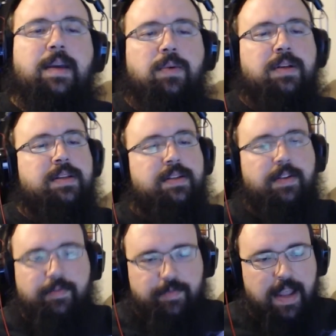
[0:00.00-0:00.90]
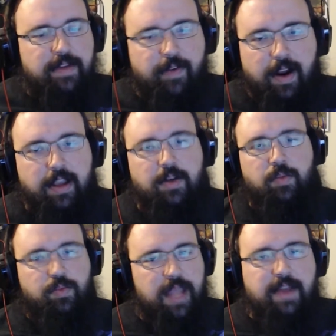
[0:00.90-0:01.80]
It was they did
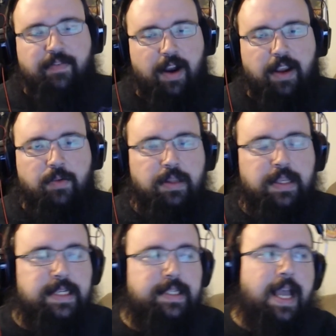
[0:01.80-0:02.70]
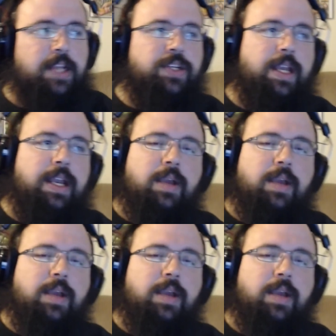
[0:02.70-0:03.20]
it on purpose. Fucking released that shit.